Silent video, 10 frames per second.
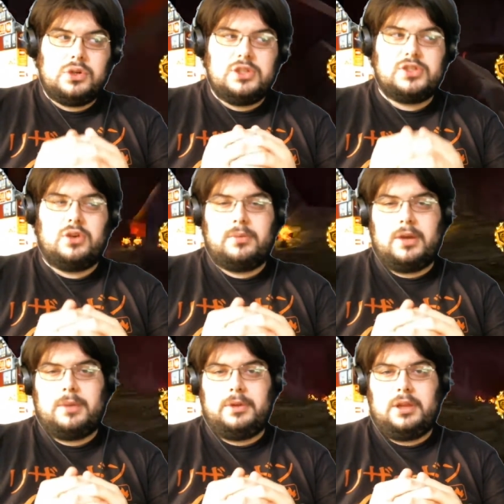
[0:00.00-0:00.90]
strong
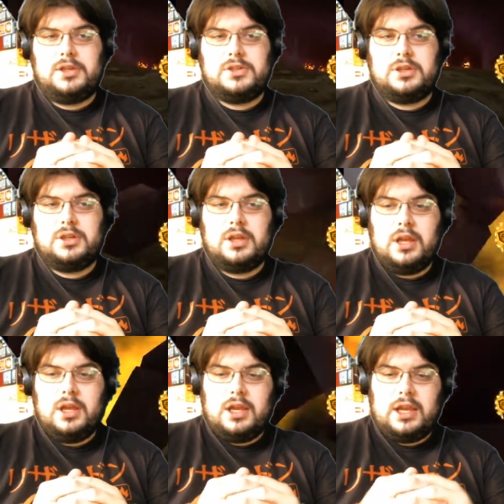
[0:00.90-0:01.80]
population,
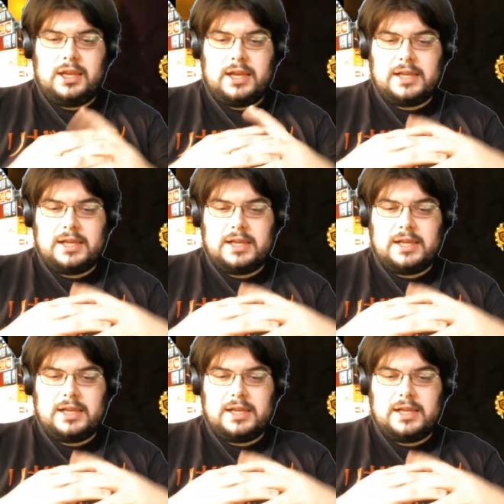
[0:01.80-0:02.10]
and as